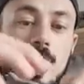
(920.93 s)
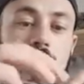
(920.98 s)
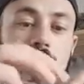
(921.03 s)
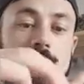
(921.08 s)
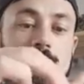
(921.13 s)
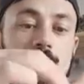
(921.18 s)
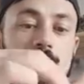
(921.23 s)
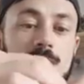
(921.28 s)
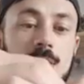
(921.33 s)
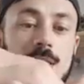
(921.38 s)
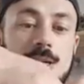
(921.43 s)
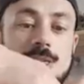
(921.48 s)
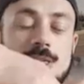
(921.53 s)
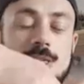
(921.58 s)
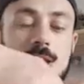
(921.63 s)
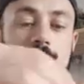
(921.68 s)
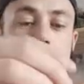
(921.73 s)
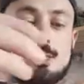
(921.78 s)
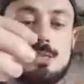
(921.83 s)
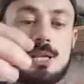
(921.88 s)
that. So
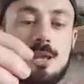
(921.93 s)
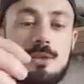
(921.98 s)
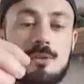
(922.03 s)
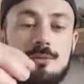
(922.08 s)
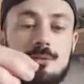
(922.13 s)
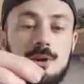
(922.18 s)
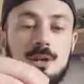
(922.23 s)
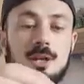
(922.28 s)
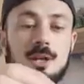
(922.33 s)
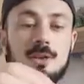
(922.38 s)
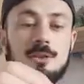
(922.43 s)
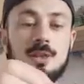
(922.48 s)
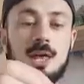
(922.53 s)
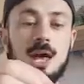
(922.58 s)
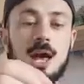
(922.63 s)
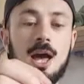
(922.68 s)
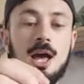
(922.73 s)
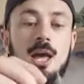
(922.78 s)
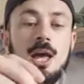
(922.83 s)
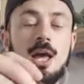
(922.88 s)
that's nice that they've added
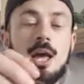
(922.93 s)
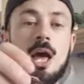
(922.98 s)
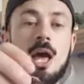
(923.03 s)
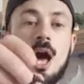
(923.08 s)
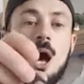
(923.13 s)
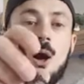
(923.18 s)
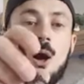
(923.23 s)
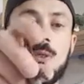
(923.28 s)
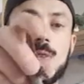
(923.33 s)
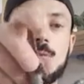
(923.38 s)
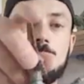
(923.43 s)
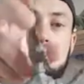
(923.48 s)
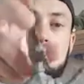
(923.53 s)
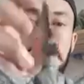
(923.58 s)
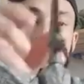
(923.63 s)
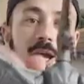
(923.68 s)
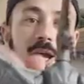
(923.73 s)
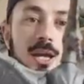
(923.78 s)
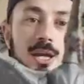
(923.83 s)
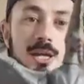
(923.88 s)
that. On the
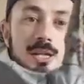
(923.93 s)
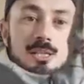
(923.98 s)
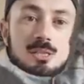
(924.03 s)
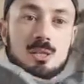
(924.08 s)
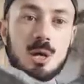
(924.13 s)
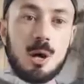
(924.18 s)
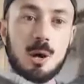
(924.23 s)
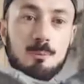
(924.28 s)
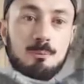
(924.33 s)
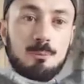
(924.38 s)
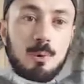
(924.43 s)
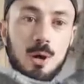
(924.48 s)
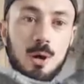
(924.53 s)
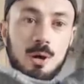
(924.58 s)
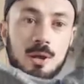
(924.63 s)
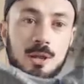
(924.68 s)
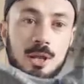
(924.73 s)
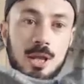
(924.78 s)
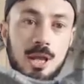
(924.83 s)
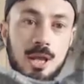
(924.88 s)
back, it's got a
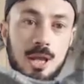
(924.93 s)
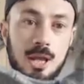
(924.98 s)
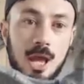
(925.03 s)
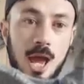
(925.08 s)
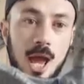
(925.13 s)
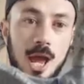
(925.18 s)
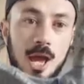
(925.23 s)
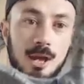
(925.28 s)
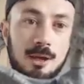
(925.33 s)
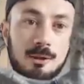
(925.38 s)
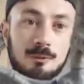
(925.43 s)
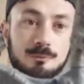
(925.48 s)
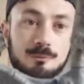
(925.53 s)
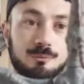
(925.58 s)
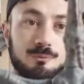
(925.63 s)
button here,